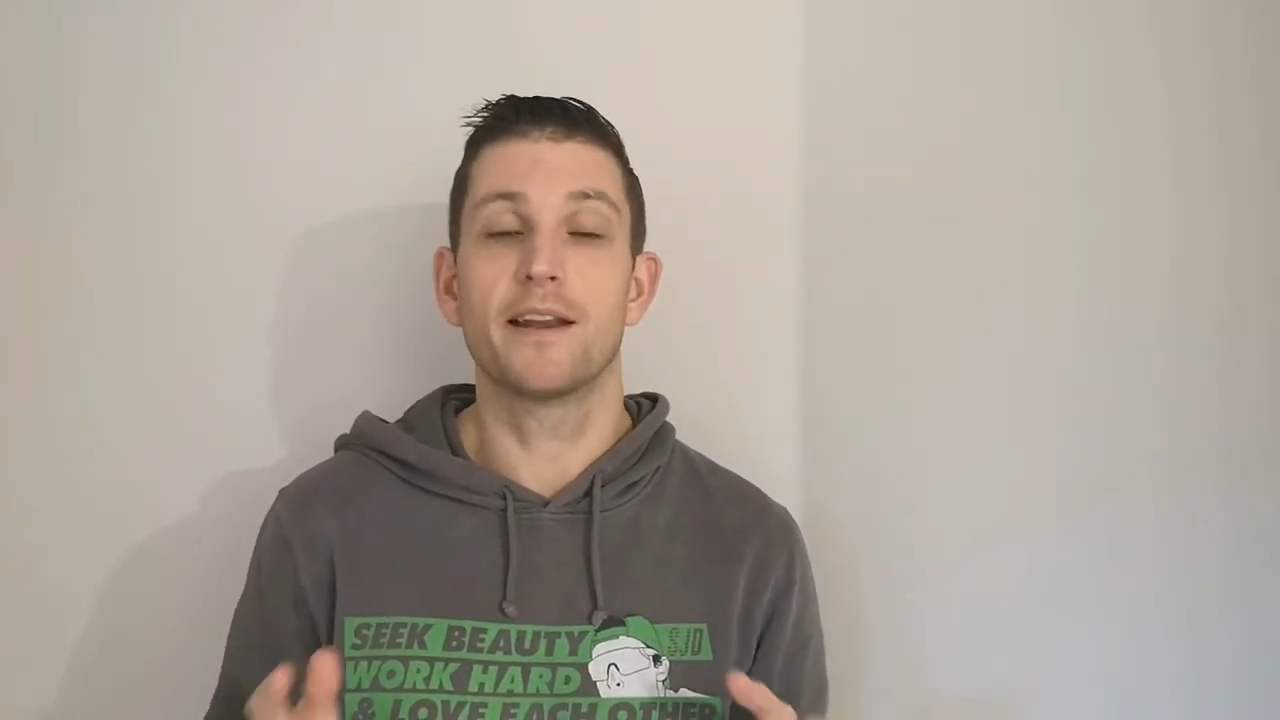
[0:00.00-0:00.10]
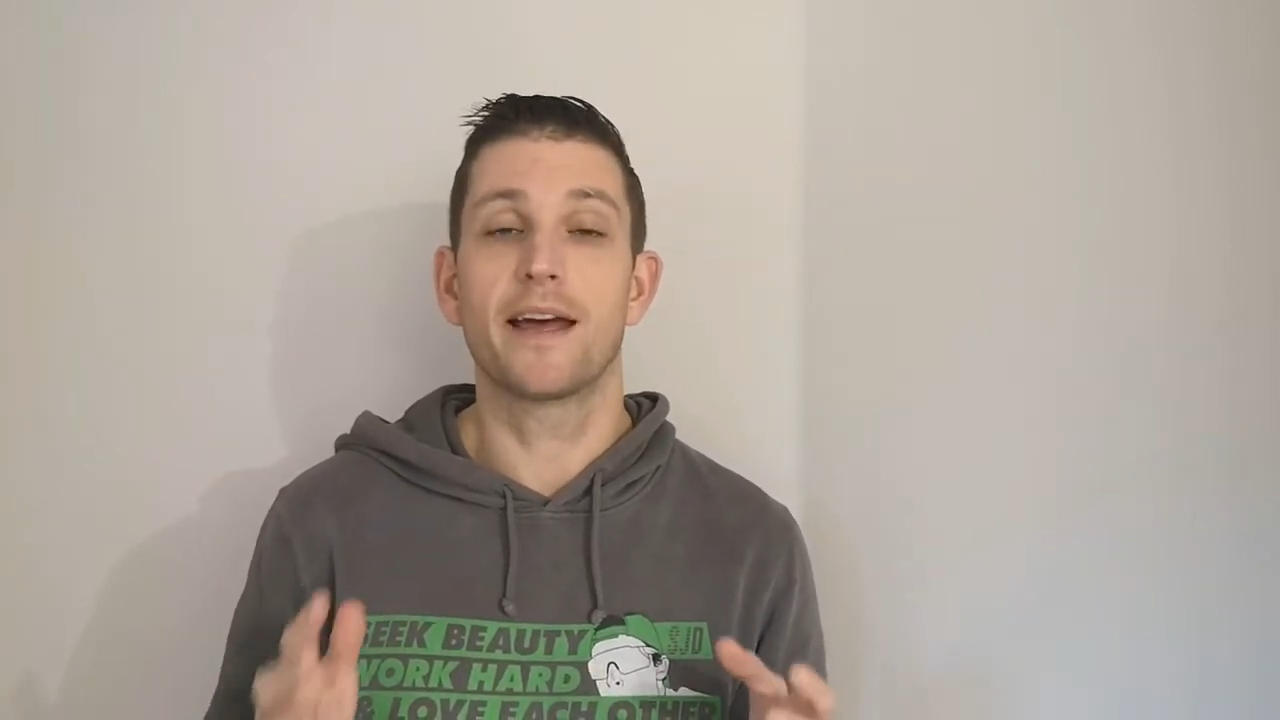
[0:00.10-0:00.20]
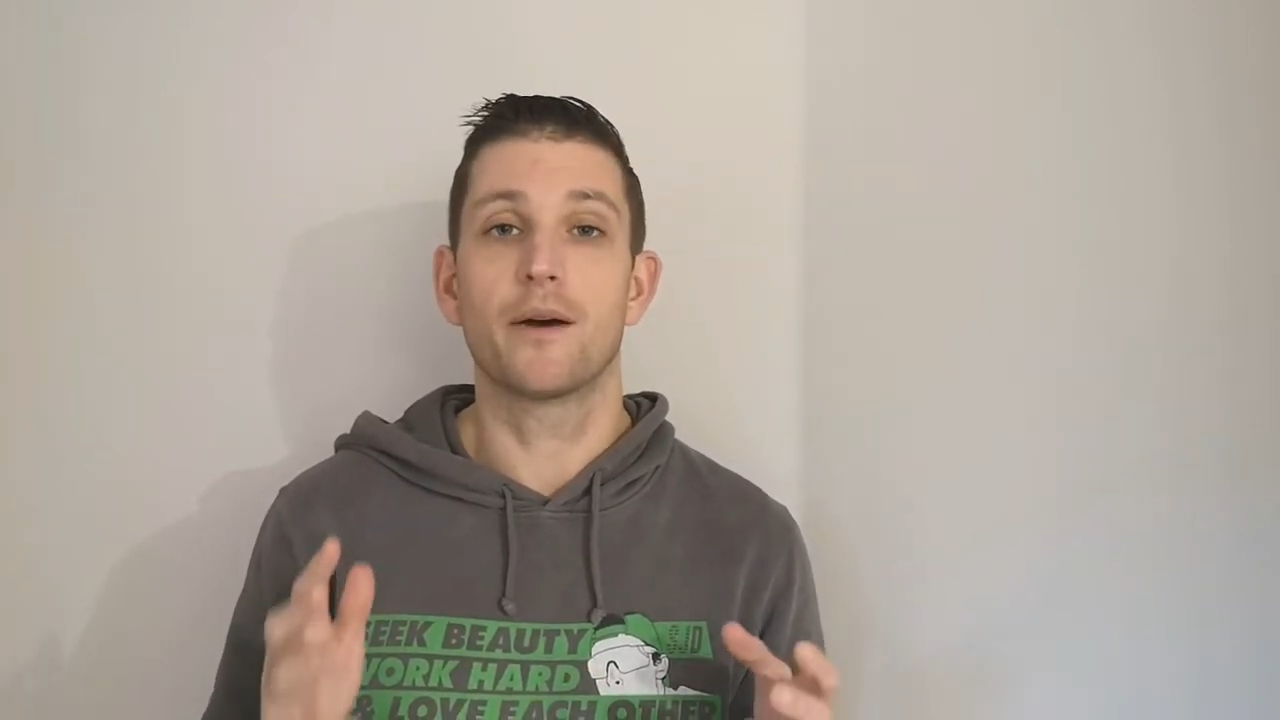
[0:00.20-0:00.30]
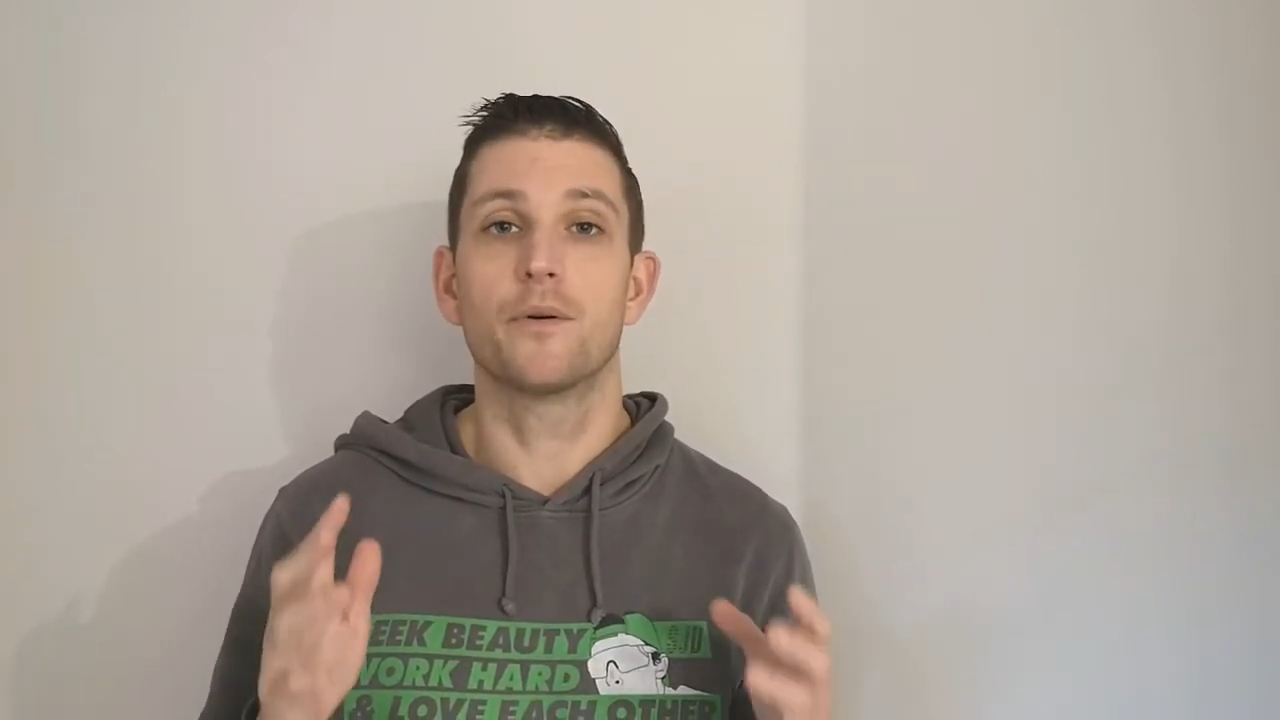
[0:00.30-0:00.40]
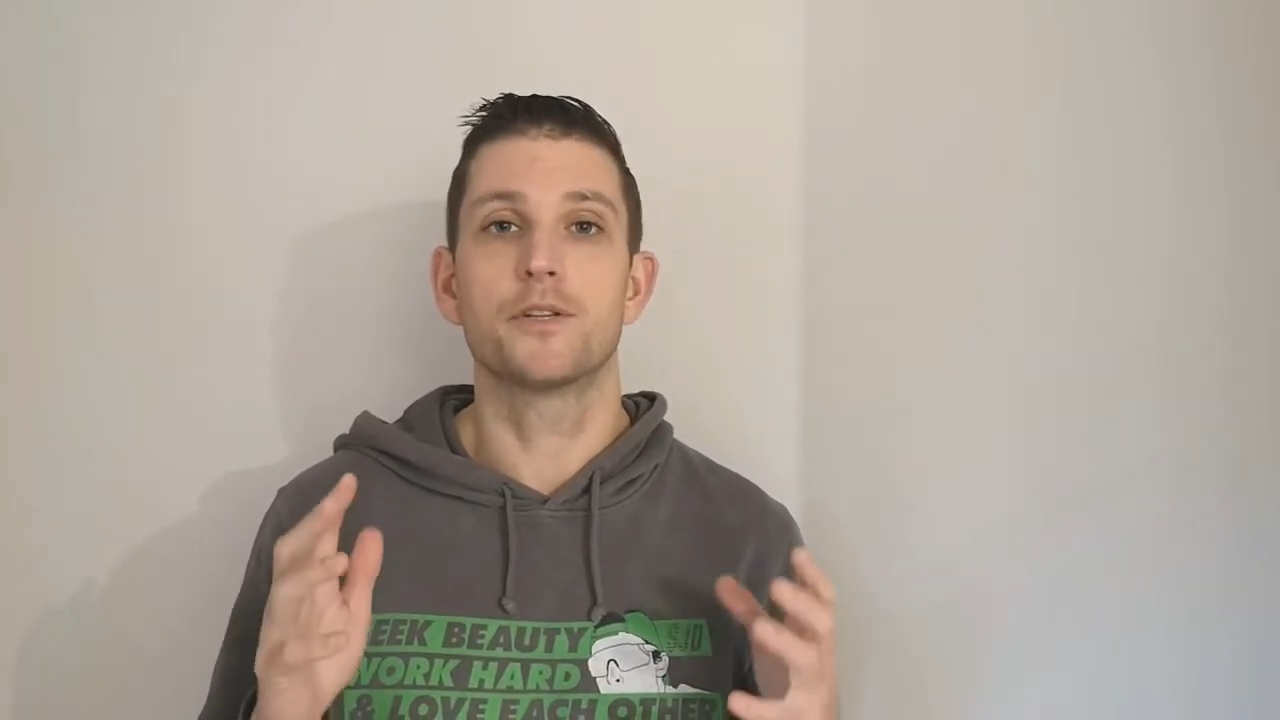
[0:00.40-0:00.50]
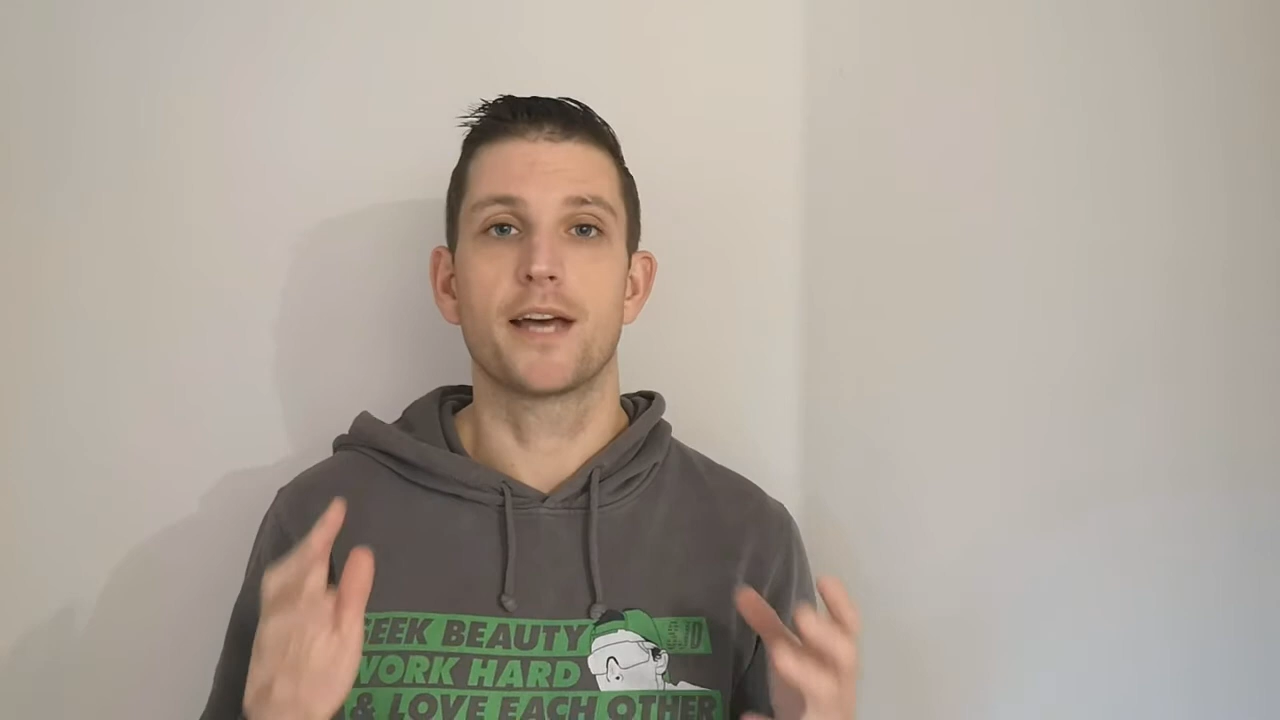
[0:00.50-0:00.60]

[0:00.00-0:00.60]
now